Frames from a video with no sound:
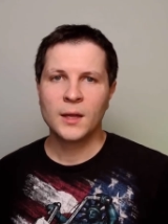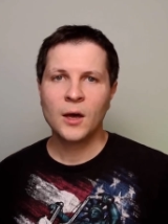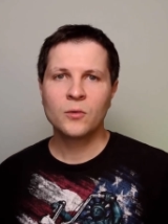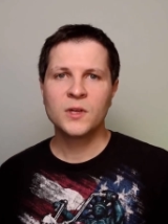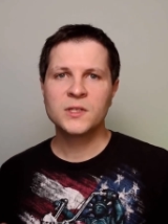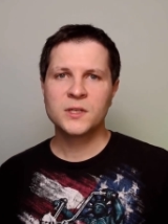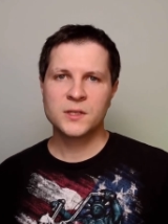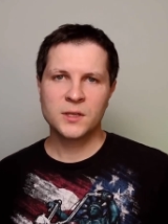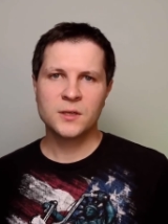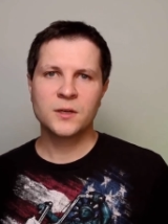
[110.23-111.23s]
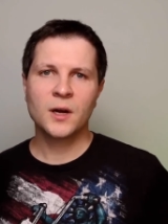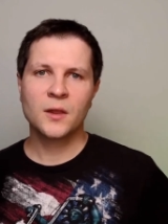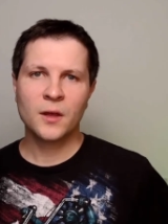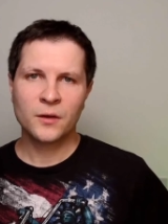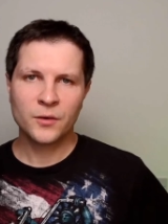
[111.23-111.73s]
Now let's consider
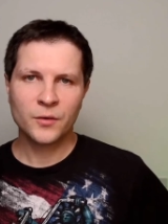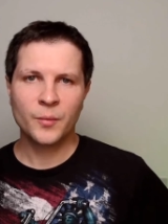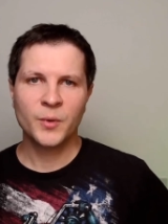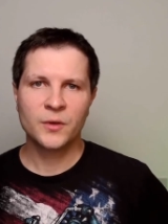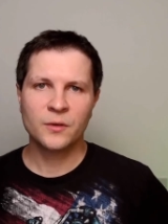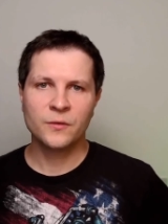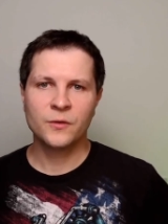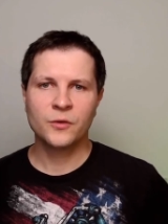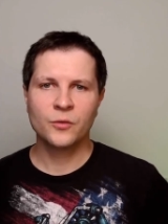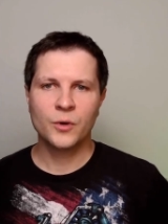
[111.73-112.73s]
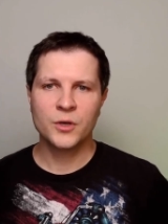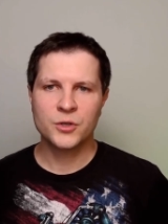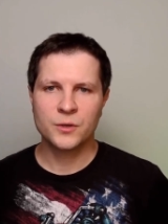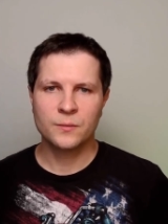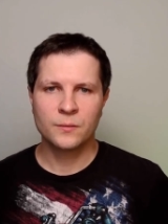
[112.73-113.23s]
another repetitive
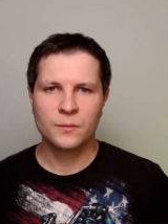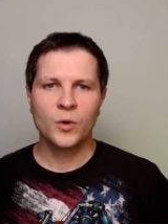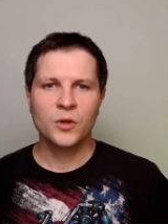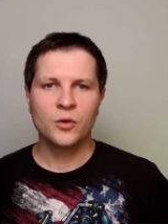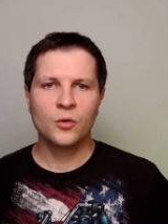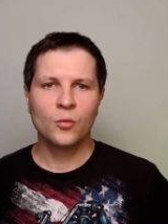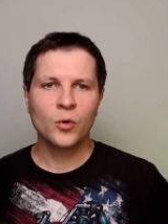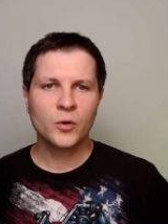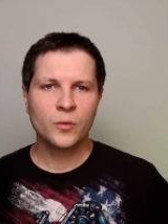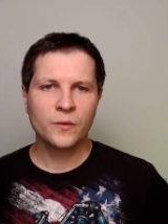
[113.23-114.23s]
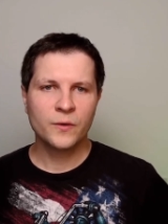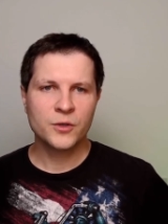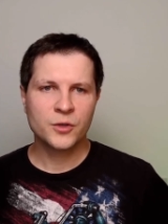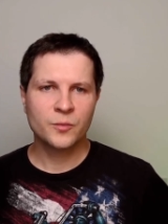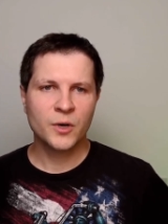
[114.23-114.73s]
situation. When you work with
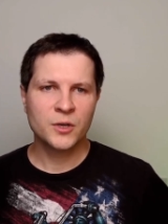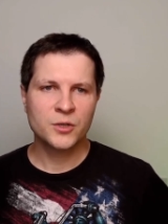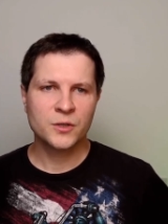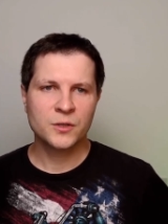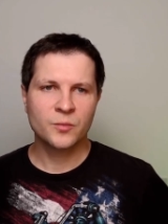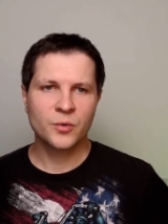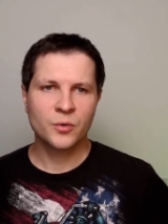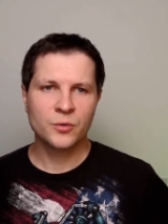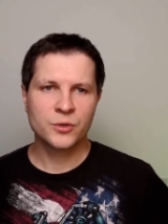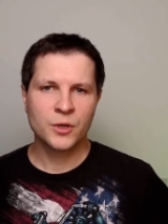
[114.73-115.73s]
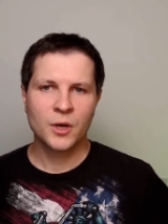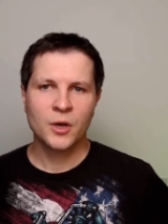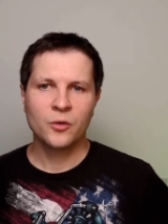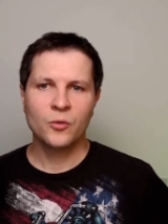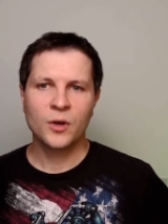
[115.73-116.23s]
feature branches approach,
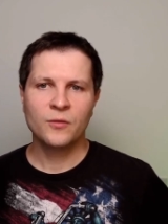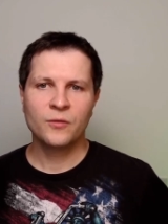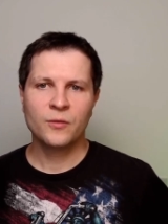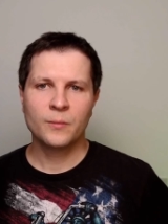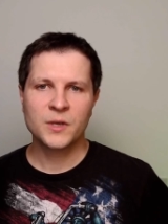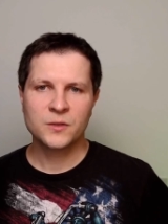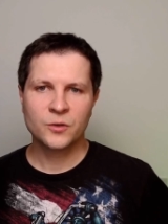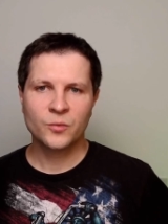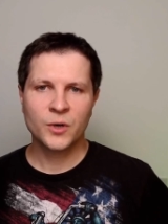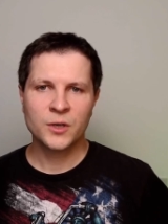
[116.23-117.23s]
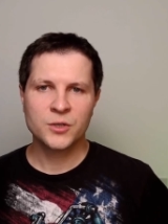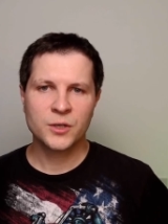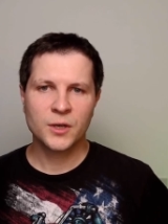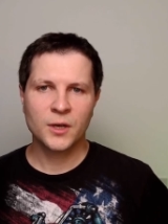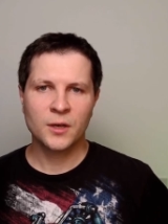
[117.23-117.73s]
you have master branch
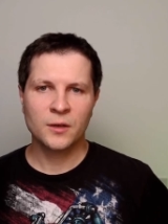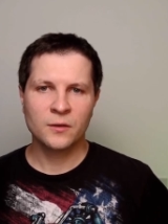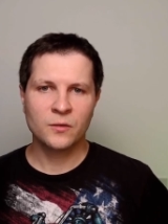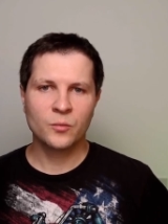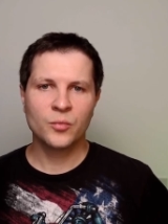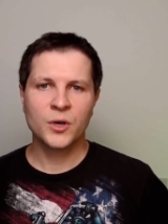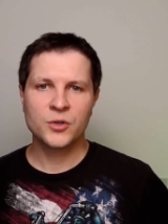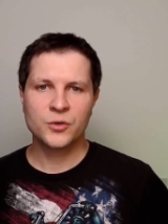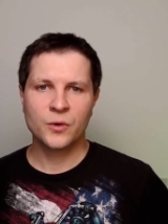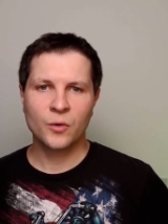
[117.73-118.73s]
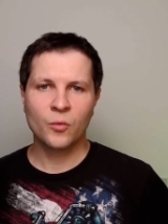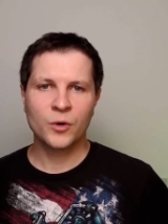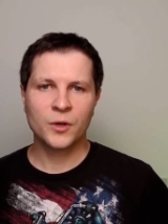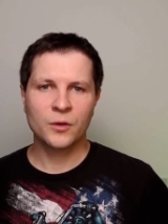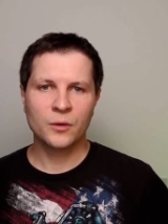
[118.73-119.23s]
and branch you are
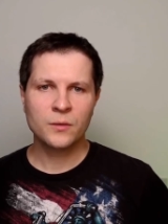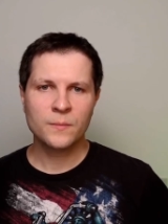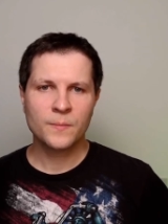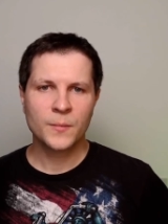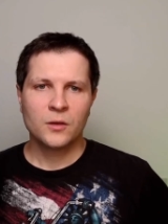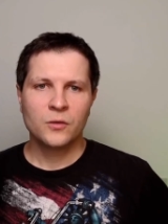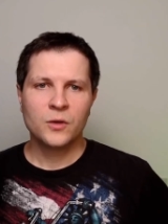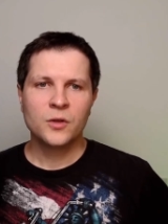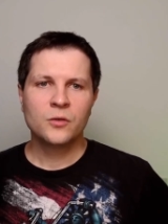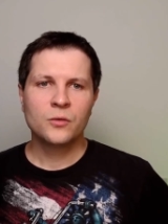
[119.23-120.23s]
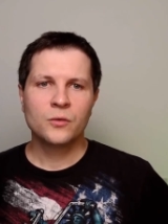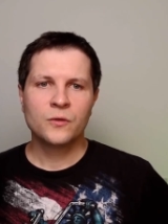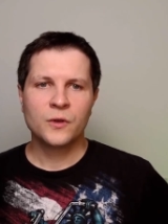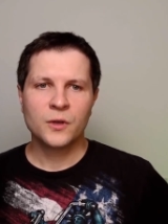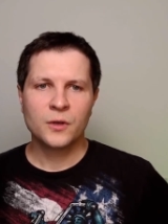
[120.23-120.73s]
working on, and you need to
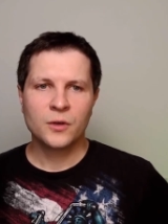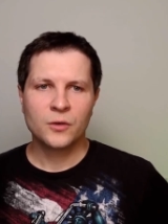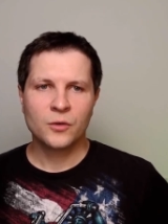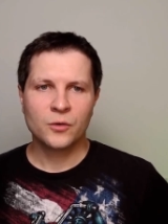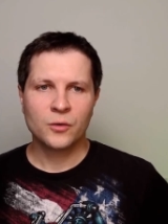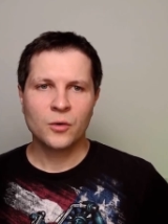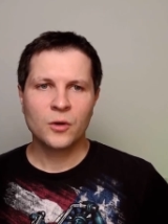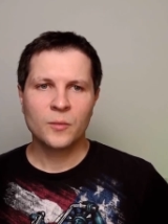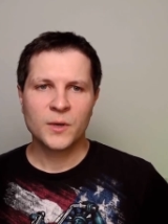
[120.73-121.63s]
sync your local